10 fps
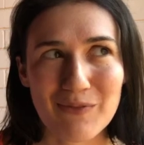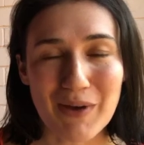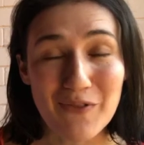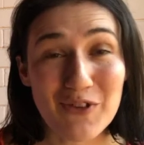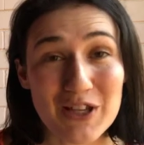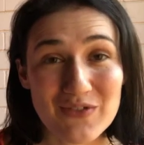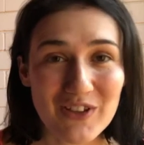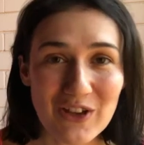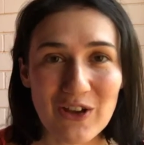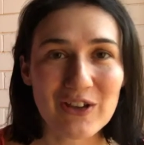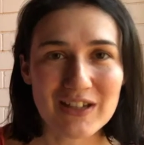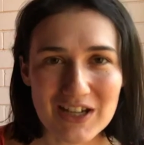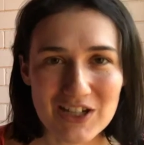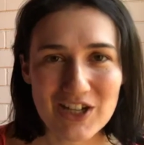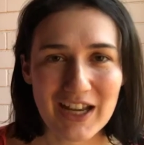my first video, you
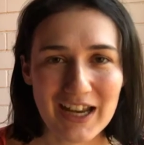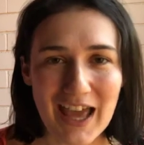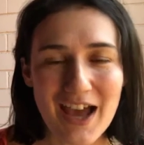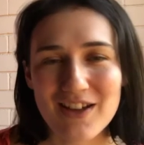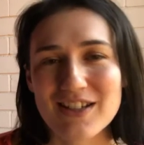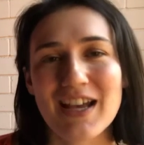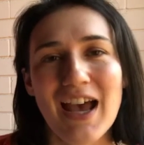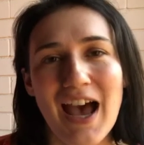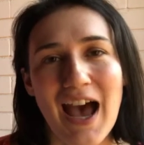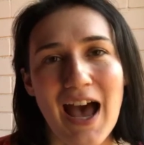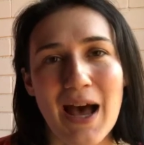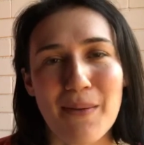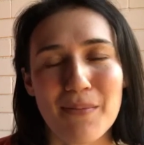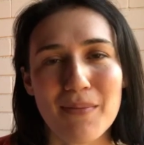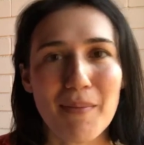can check it out.
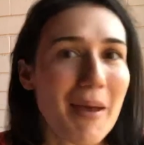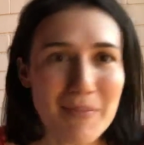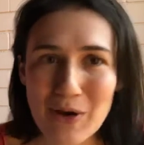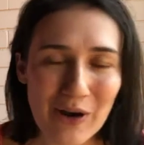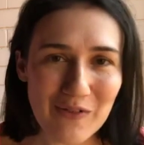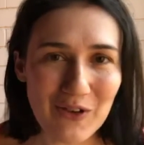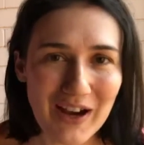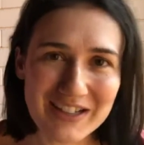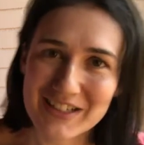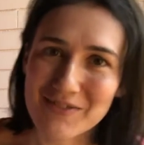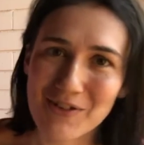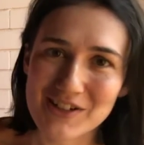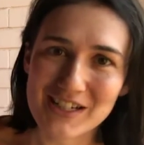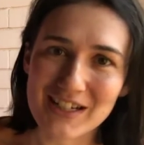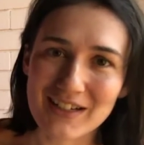Maybe not if you're actually
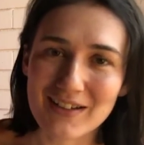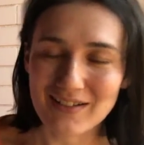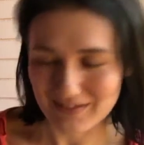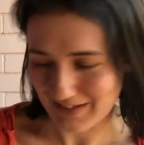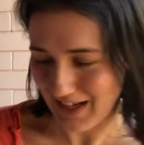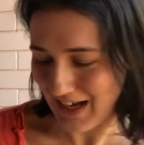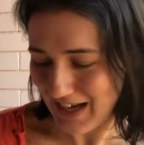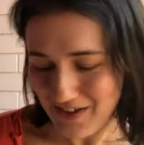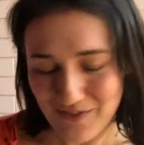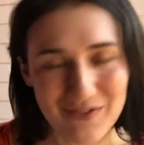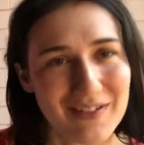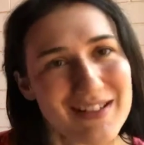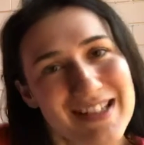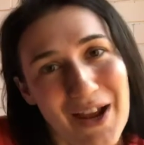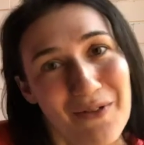watching live,
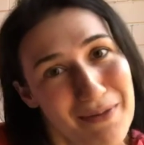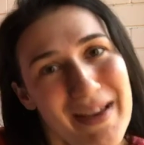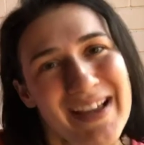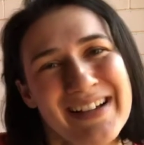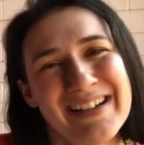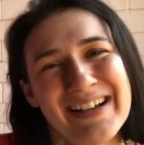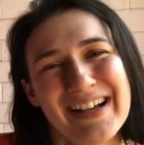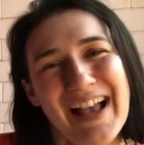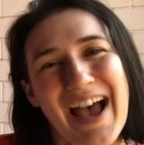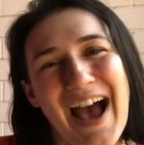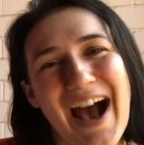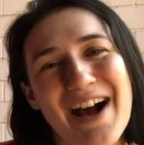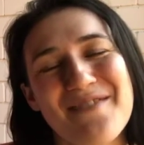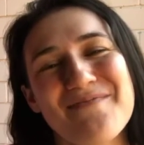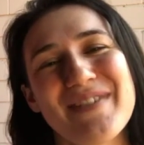stay with me.
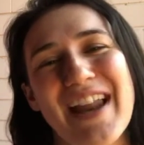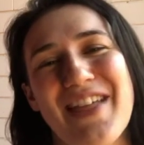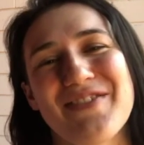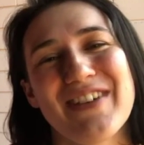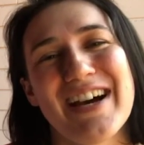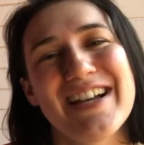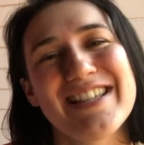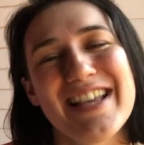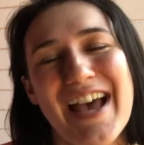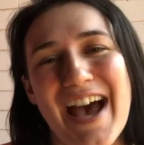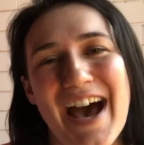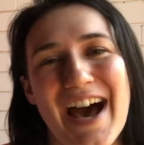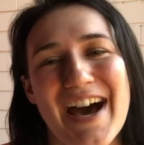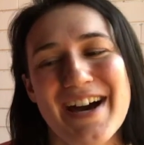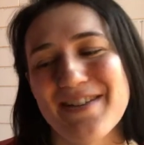But otherwise,
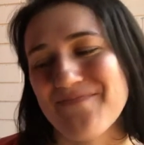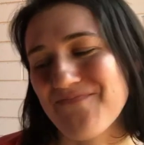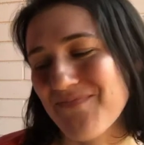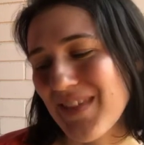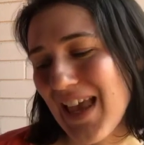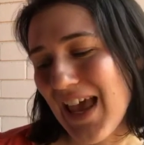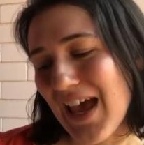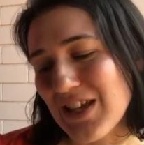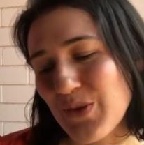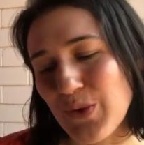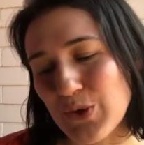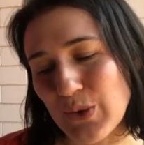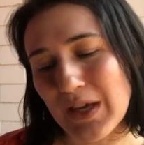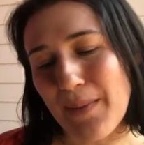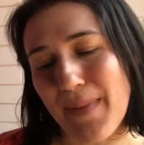so we were
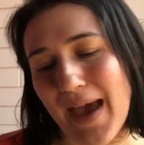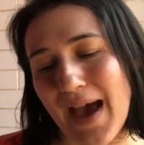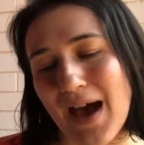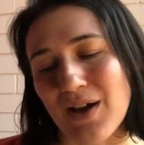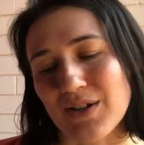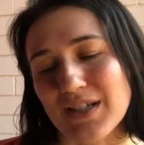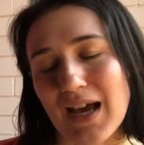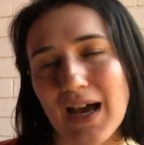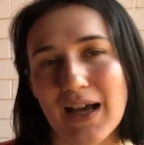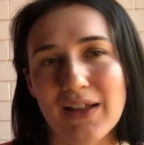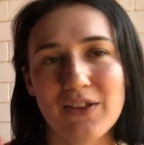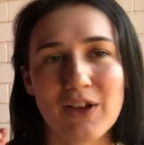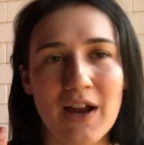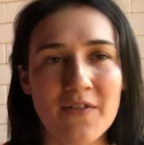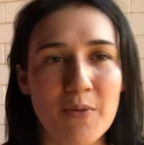talking about
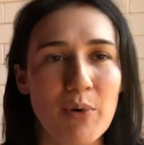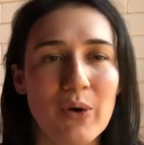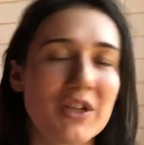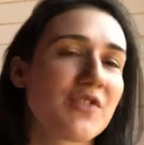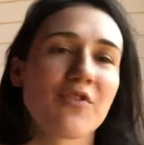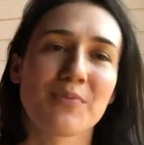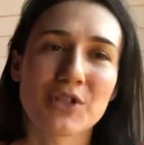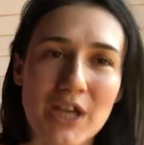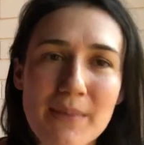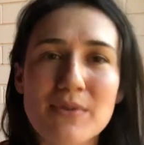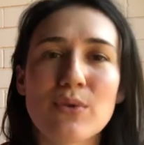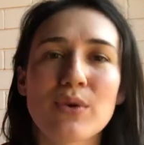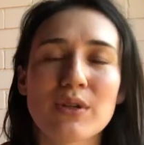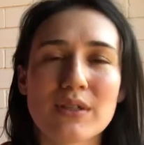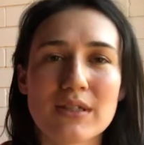kind of the progression from shape
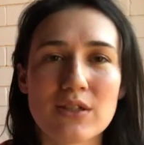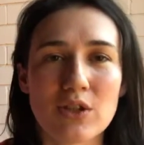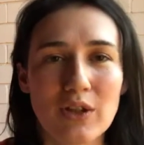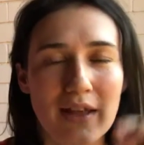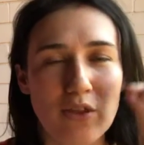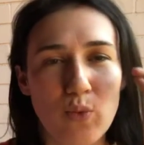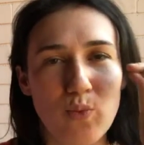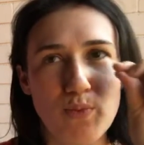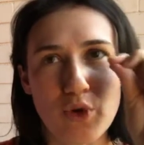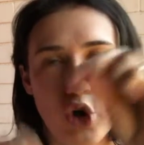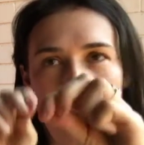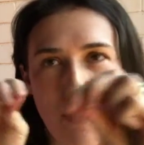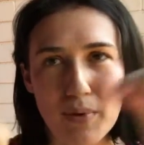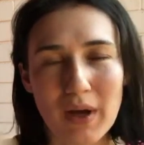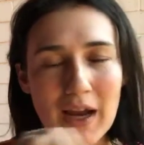sorters to like the
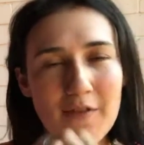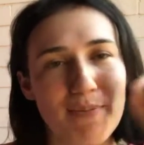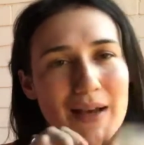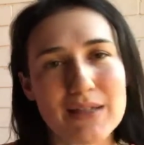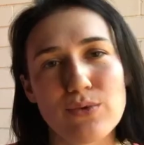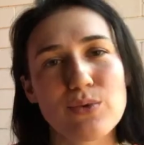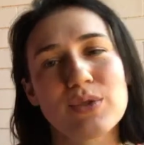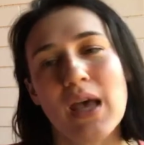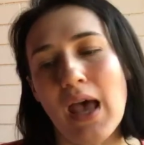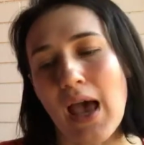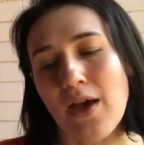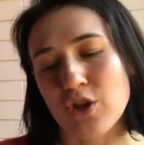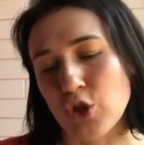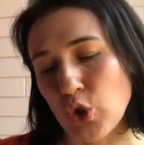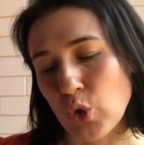knob kind of puzzles
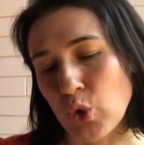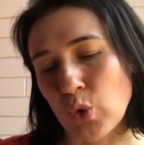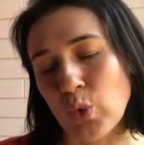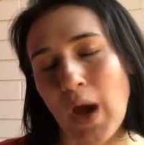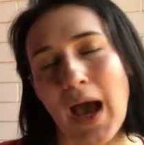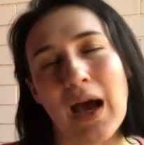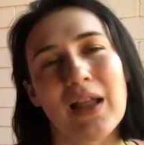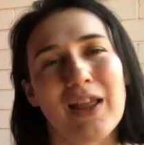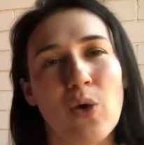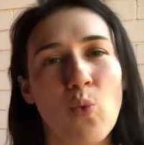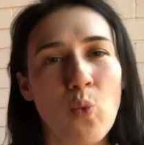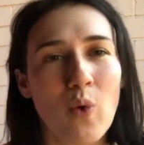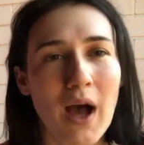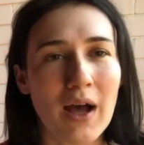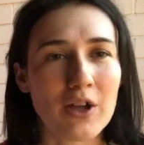to like
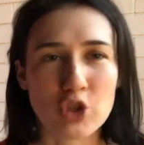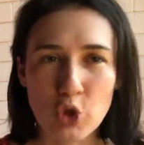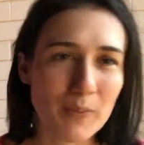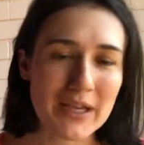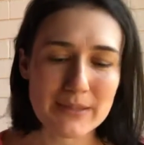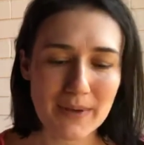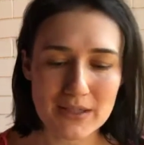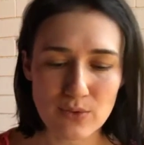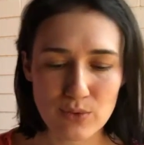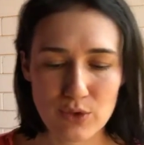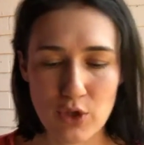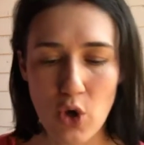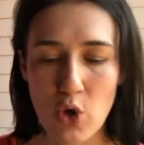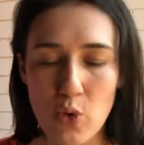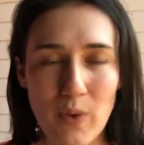two-piece puzzles.
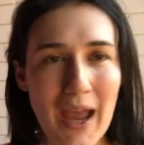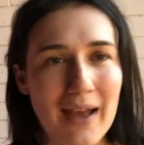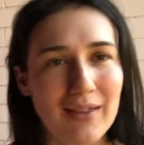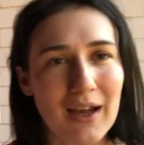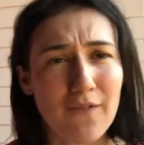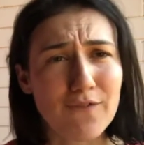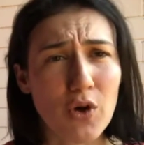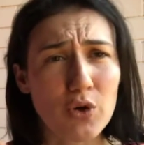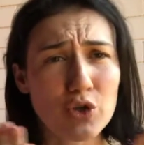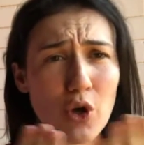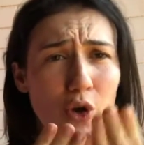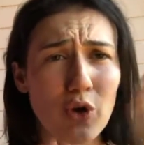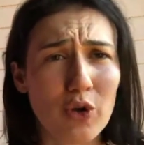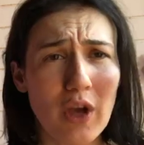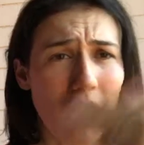So we had like a
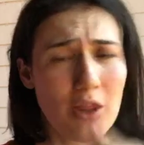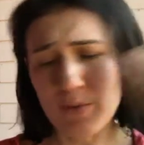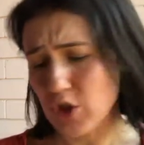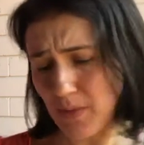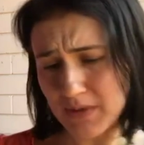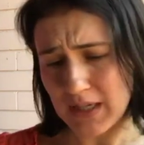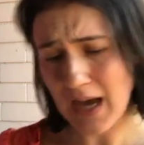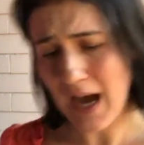photo that we chopped in